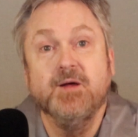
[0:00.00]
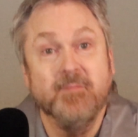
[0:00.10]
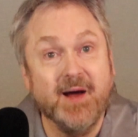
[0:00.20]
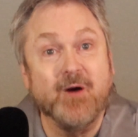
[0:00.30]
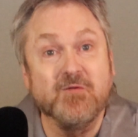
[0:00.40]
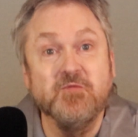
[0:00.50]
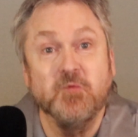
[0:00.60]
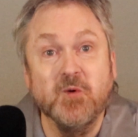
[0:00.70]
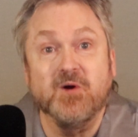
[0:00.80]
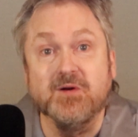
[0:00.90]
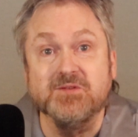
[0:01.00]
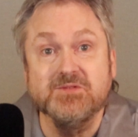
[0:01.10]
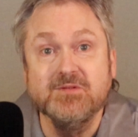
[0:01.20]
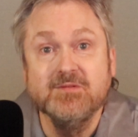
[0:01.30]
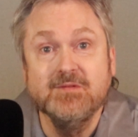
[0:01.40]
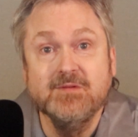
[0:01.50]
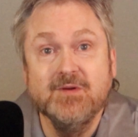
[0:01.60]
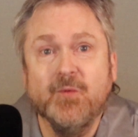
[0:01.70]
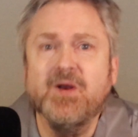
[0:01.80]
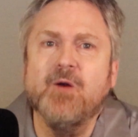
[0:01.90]
Powerful words.
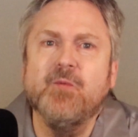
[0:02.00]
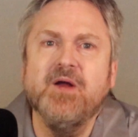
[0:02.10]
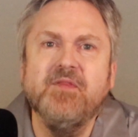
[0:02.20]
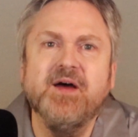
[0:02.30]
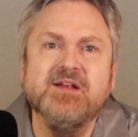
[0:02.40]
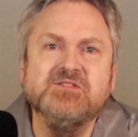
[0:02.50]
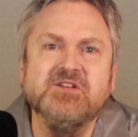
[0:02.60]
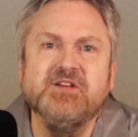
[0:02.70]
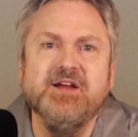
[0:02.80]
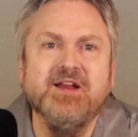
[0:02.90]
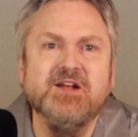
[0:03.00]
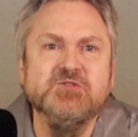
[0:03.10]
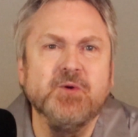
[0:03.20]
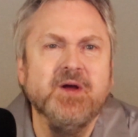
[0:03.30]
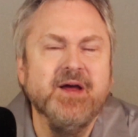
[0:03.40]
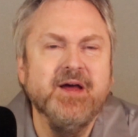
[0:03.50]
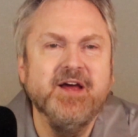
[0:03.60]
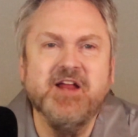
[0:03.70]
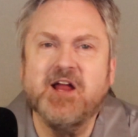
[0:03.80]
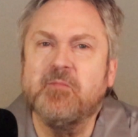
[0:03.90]
When I read that as a teenager,
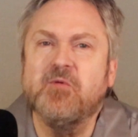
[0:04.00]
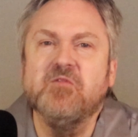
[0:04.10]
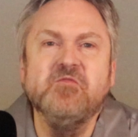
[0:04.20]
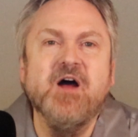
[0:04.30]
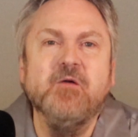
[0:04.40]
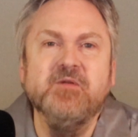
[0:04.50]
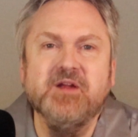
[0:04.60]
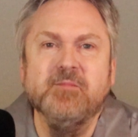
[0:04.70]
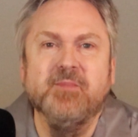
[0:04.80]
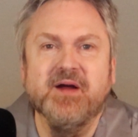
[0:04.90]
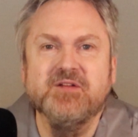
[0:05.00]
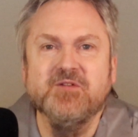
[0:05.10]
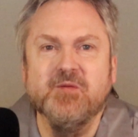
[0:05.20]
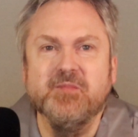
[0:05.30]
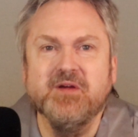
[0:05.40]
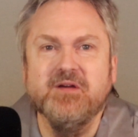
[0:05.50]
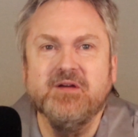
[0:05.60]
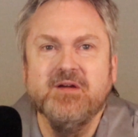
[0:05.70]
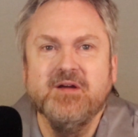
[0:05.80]
it had a profound impact on me,